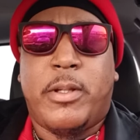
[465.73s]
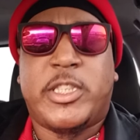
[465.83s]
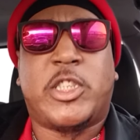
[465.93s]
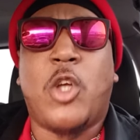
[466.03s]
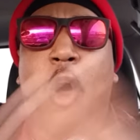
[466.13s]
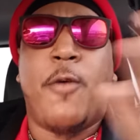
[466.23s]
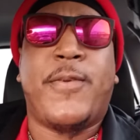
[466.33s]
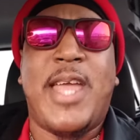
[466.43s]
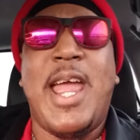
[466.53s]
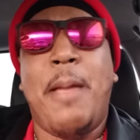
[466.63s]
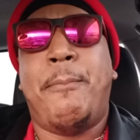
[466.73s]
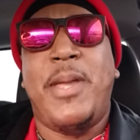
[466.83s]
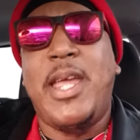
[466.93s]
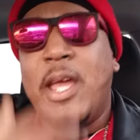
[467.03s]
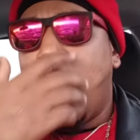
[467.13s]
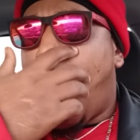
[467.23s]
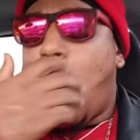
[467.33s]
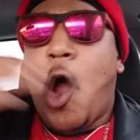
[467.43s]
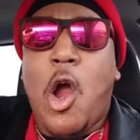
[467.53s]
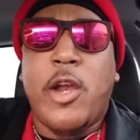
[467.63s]
Soft can't be
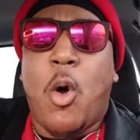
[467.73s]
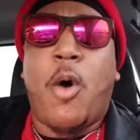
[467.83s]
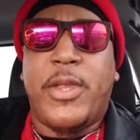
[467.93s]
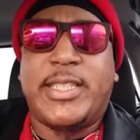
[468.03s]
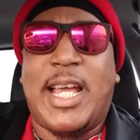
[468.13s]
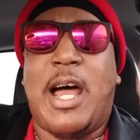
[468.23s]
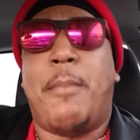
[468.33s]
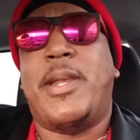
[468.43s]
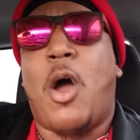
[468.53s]
hard all the time,